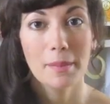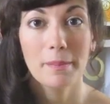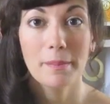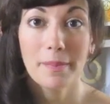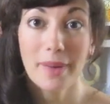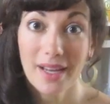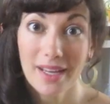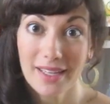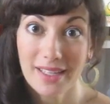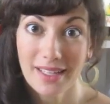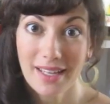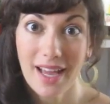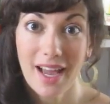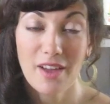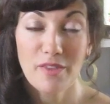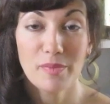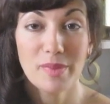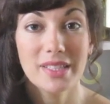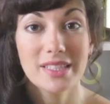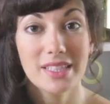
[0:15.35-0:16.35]
But
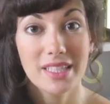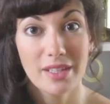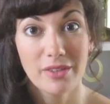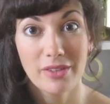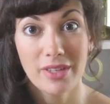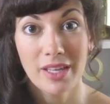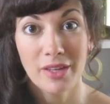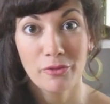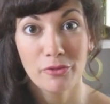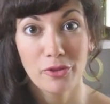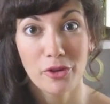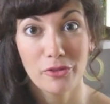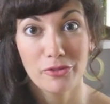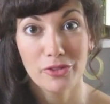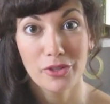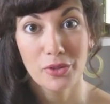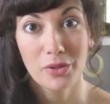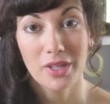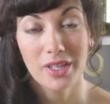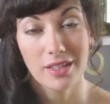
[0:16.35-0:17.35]
I've been living for a
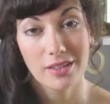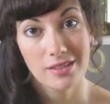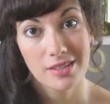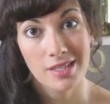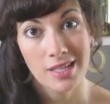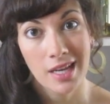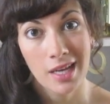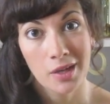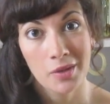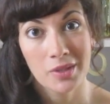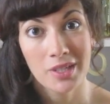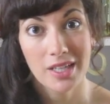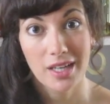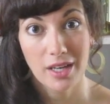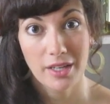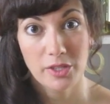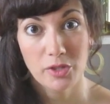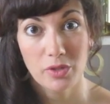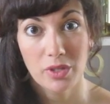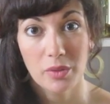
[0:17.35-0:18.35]
few years now in a
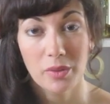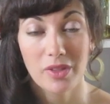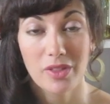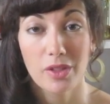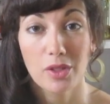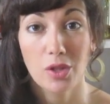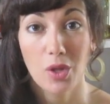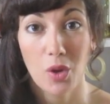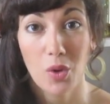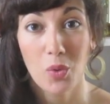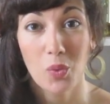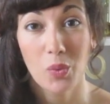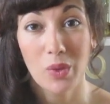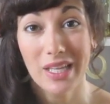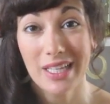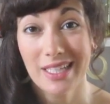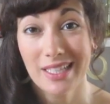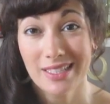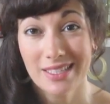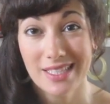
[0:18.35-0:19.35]
country with low
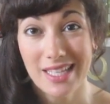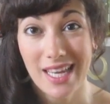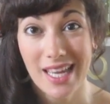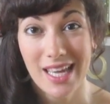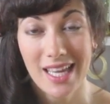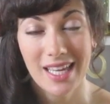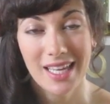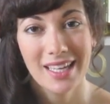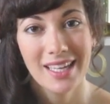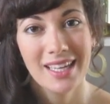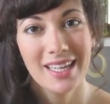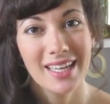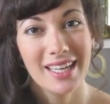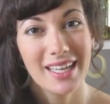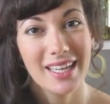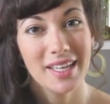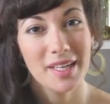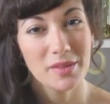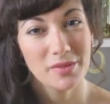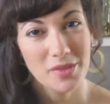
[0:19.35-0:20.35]
wheat intake,
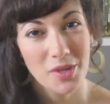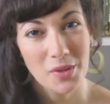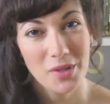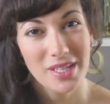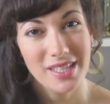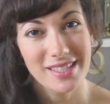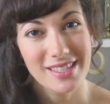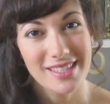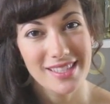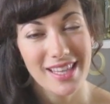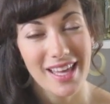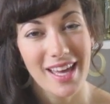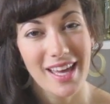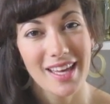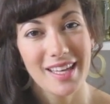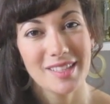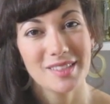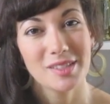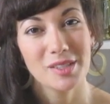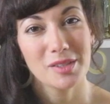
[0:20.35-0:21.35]
and I've noticed
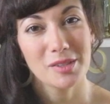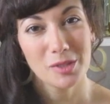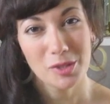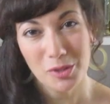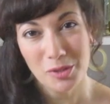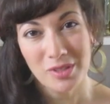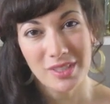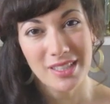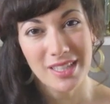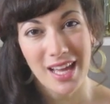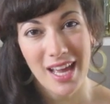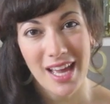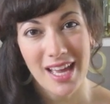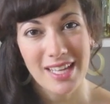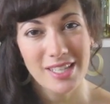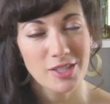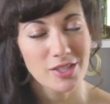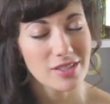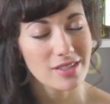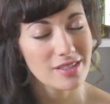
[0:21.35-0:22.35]
that gluten and
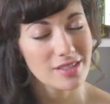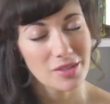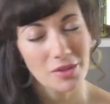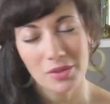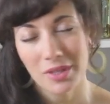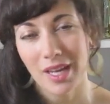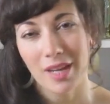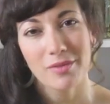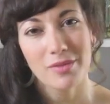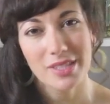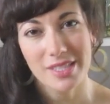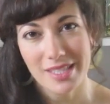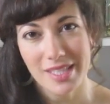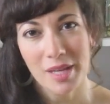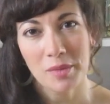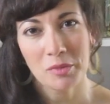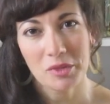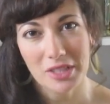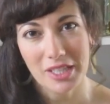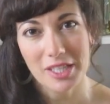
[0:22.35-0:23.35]
I just don't have the
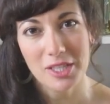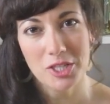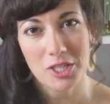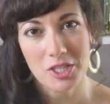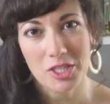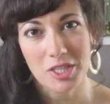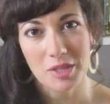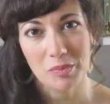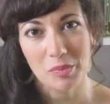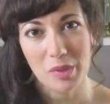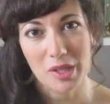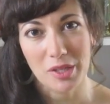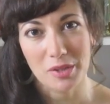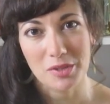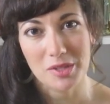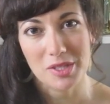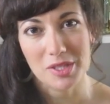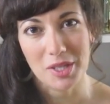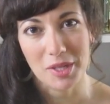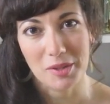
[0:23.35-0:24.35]
same relationship we
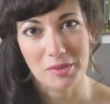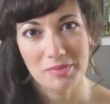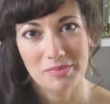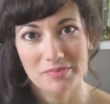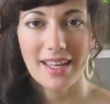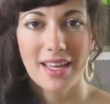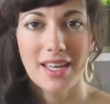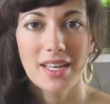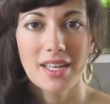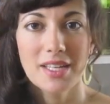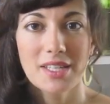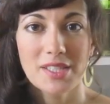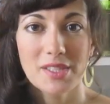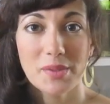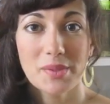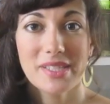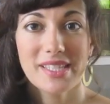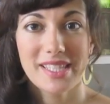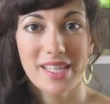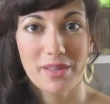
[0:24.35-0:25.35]
used to.
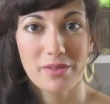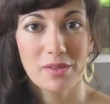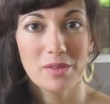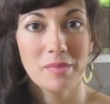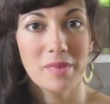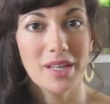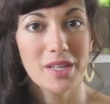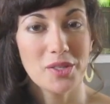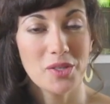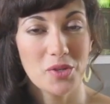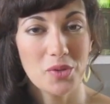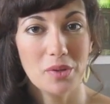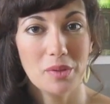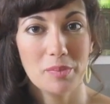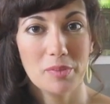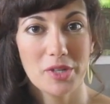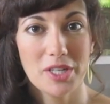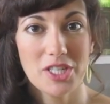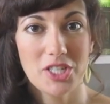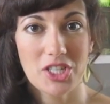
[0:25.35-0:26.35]
So it's given me a new
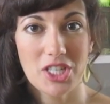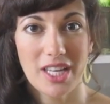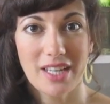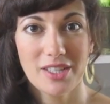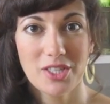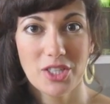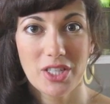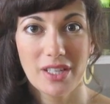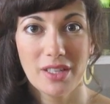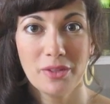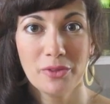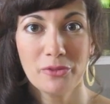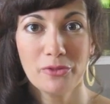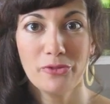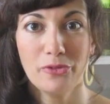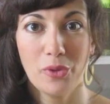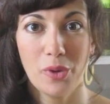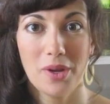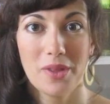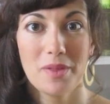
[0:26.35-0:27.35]
appreciation
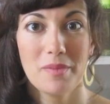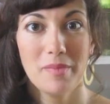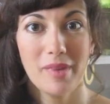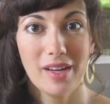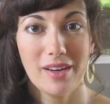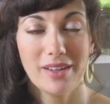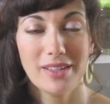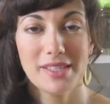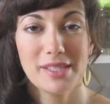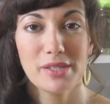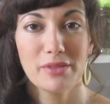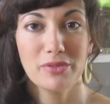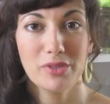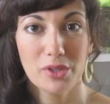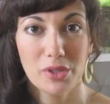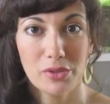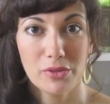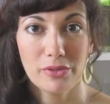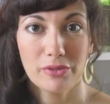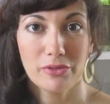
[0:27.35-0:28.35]
for the merits of
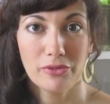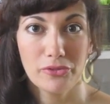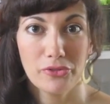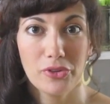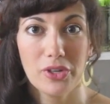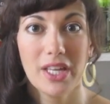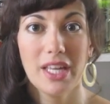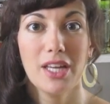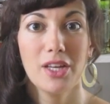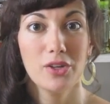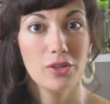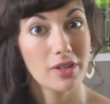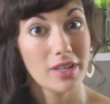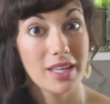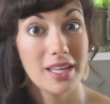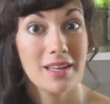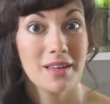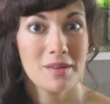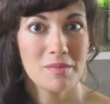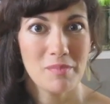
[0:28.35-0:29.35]
gluten-free
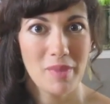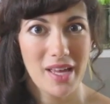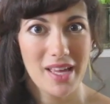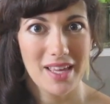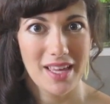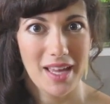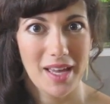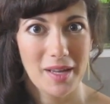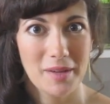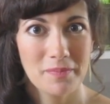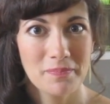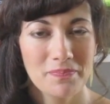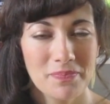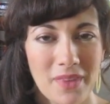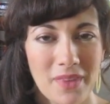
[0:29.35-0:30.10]
cooking and baking.